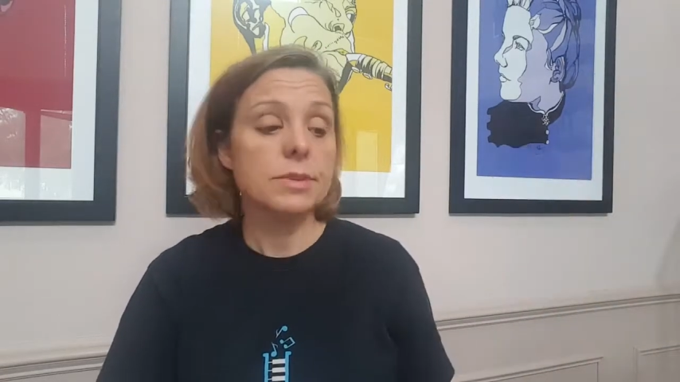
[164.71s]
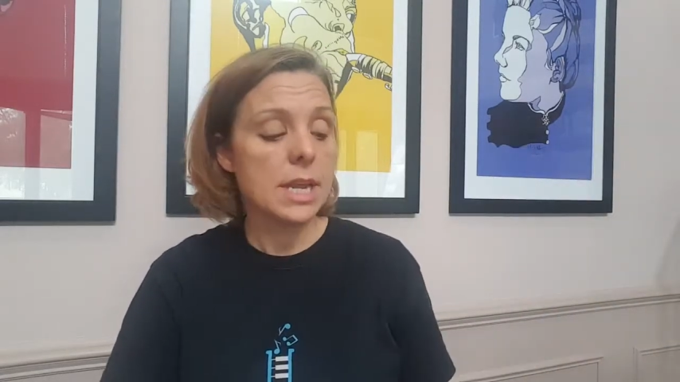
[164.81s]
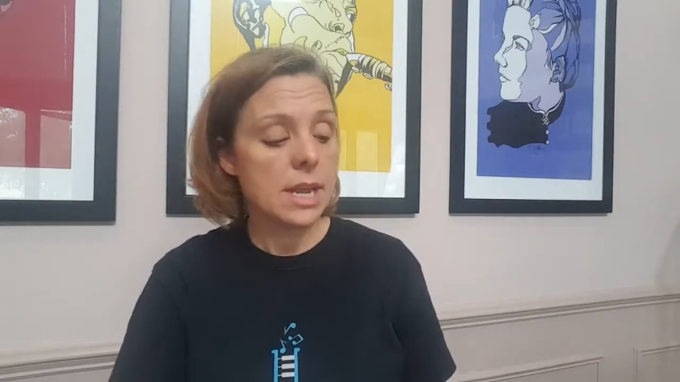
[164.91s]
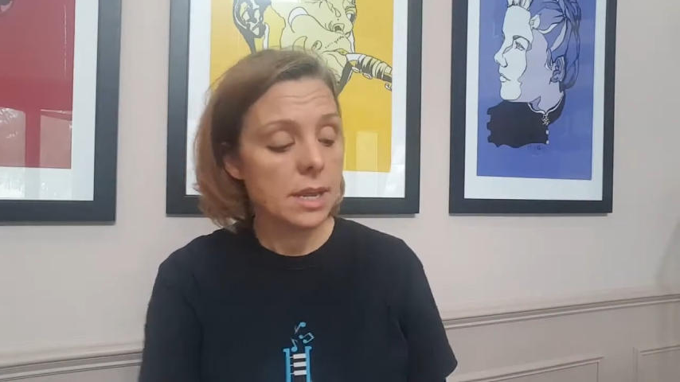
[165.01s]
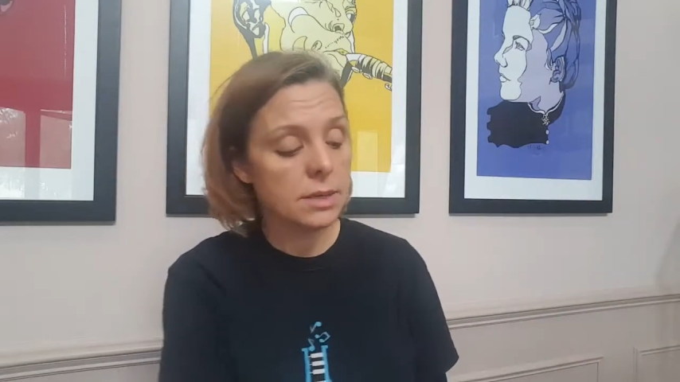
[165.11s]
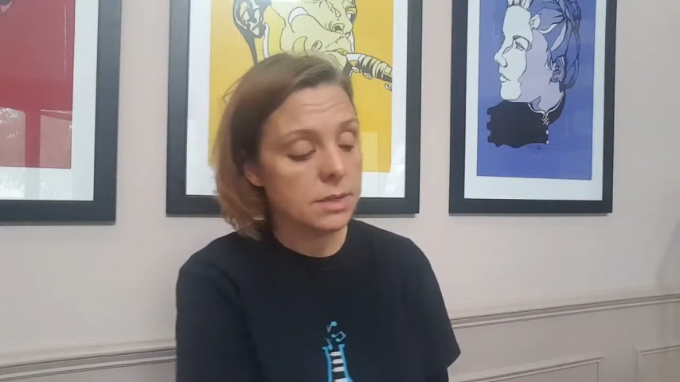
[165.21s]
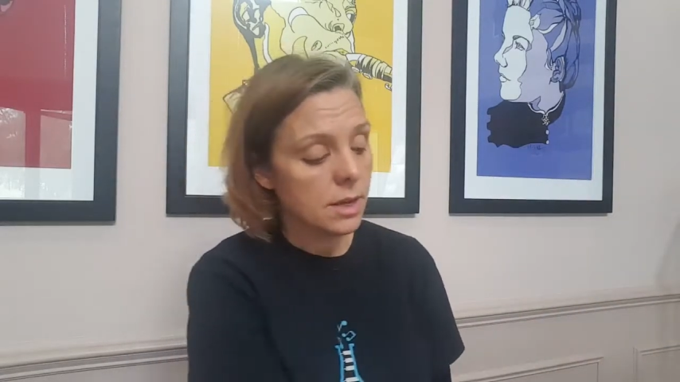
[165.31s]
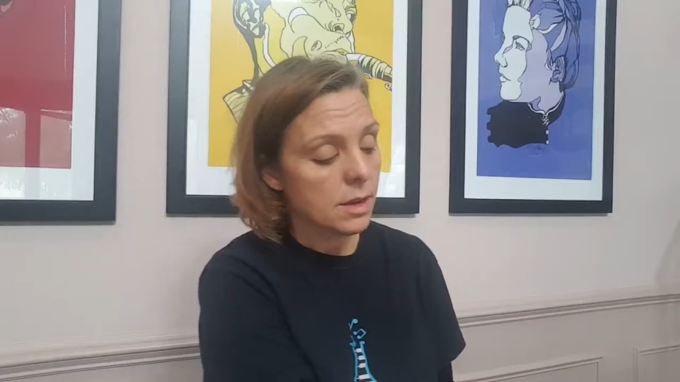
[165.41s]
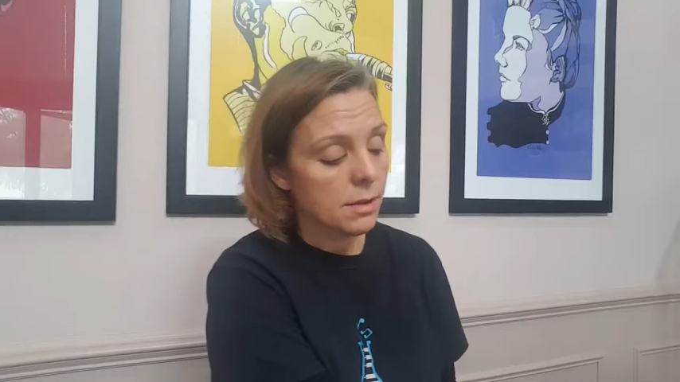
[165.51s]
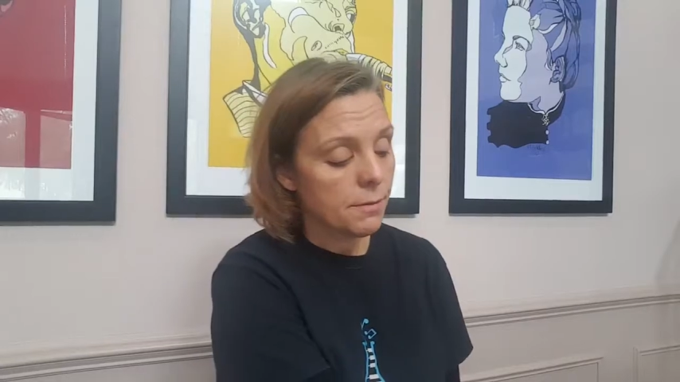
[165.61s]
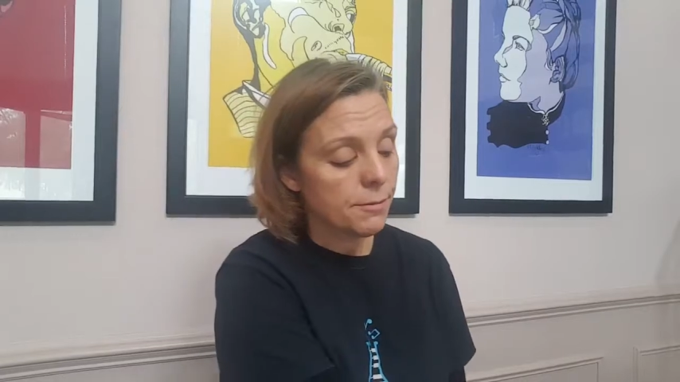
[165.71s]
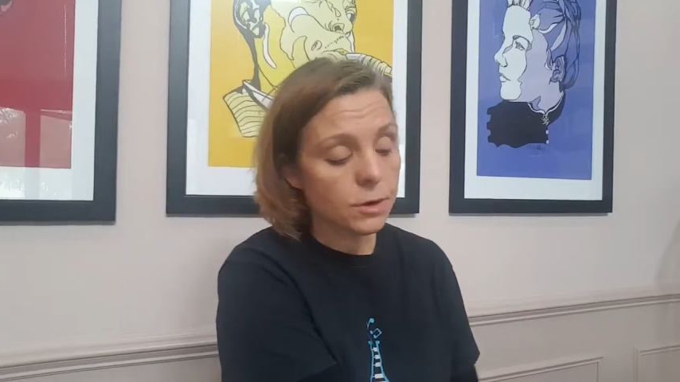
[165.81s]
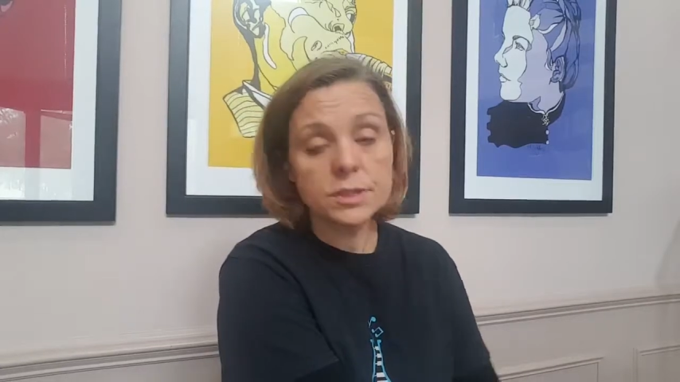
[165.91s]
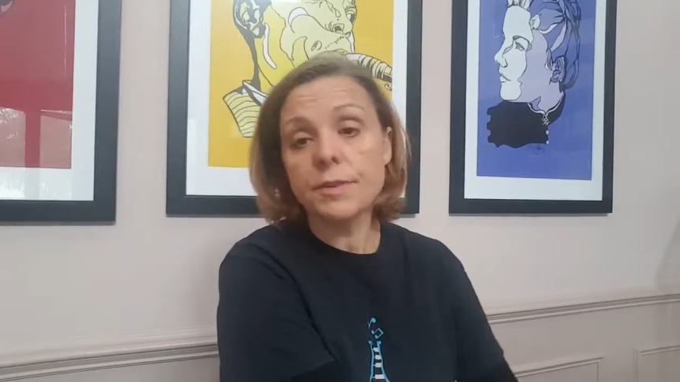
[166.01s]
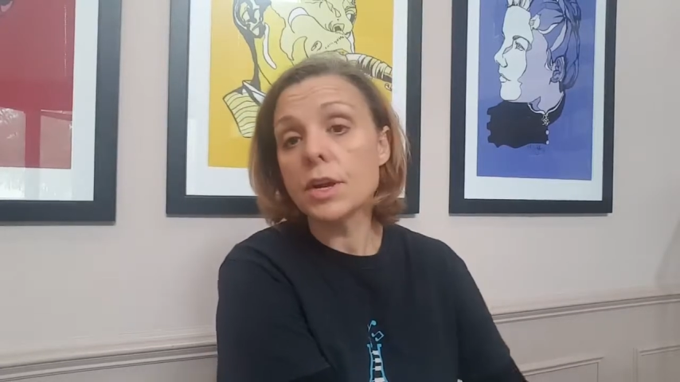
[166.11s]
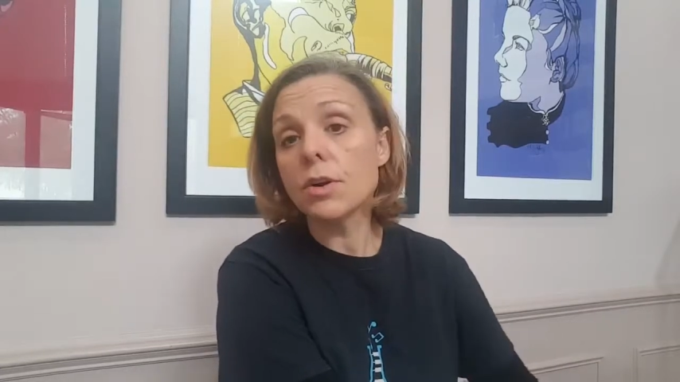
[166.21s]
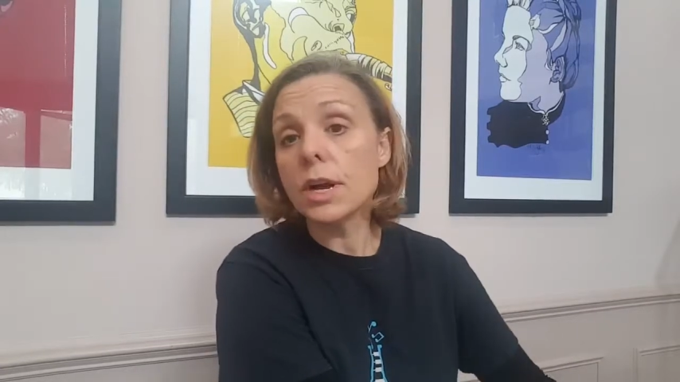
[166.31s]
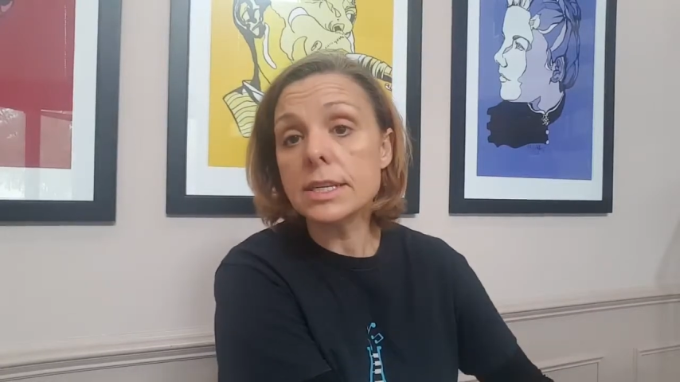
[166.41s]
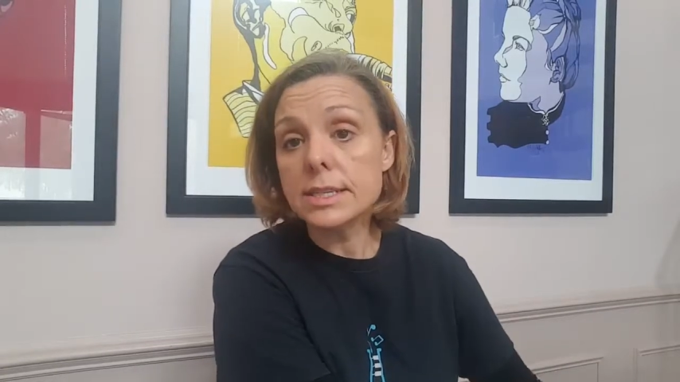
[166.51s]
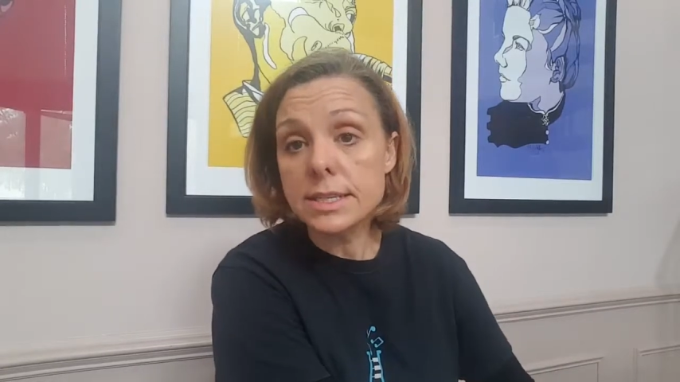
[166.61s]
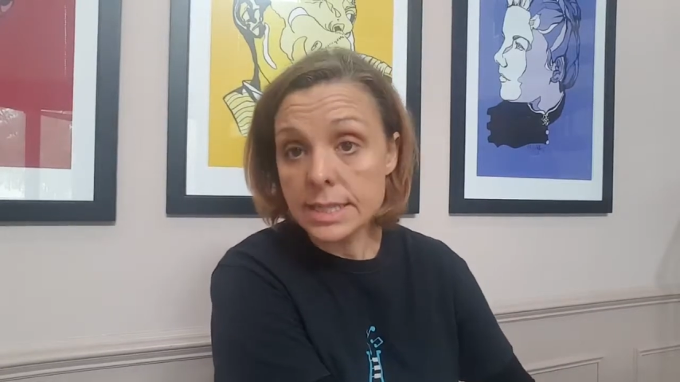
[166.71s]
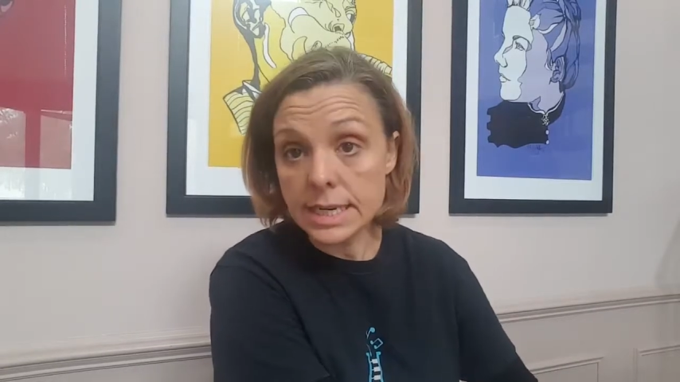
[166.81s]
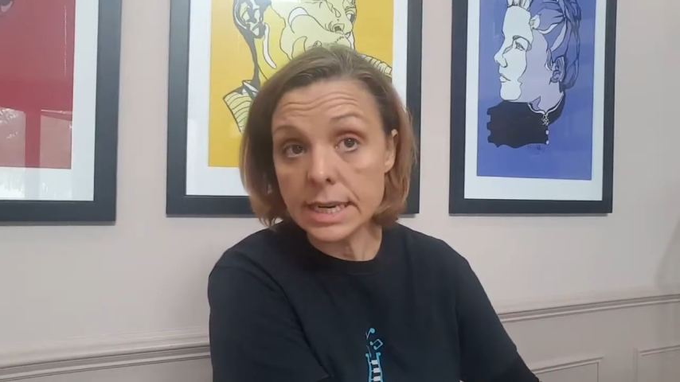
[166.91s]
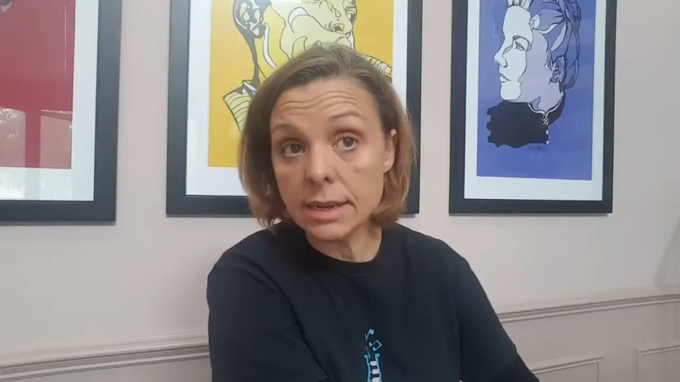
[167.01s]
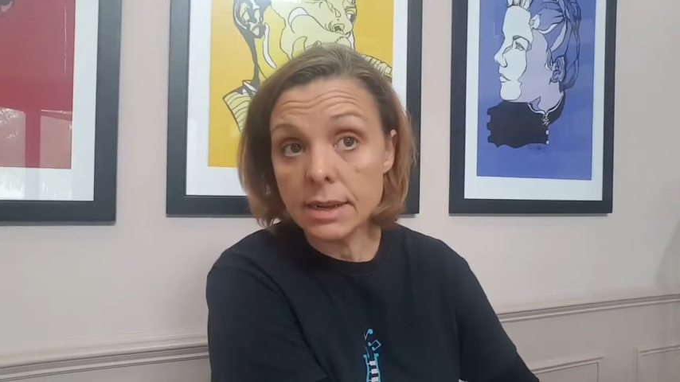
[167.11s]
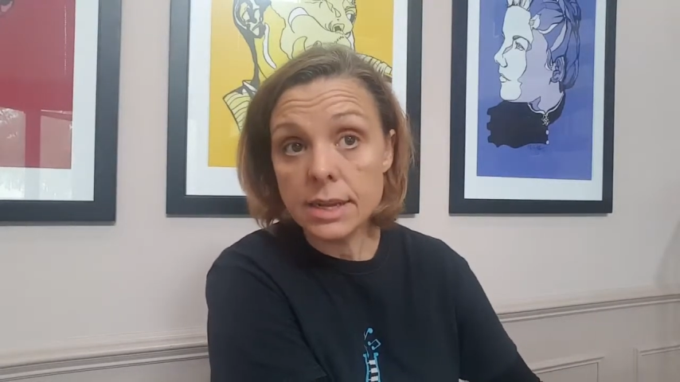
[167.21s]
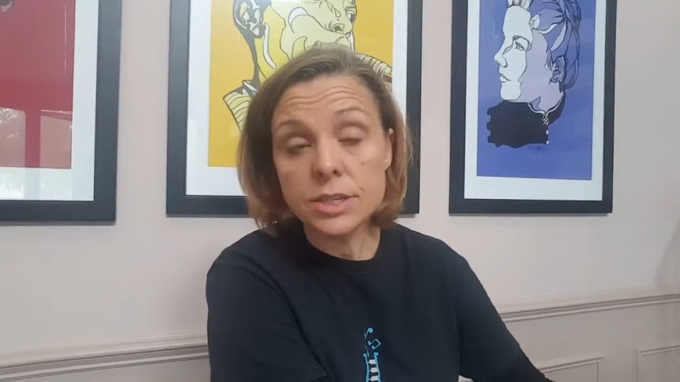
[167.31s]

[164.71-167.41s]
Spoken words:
hand, first finger on C.